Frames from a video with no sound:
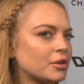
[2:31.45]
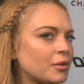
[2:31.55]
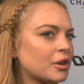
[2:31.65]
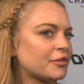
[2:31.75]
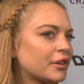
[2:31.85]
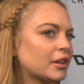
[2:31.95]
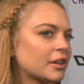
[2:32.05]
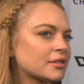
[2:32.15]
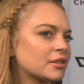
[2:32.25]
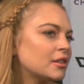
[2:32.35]
no hard
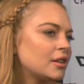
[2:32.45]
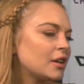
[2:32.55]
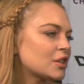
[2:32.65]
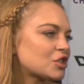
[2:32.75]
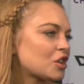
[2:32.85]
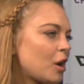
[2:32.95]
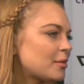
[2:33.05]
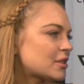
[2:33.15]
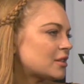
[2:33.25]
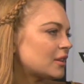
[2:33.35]
feelings. His
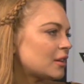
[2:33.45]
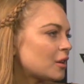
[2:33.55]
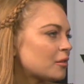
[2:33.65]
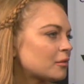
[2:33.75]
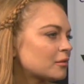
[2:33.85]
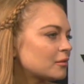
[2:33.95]
job is to, you know,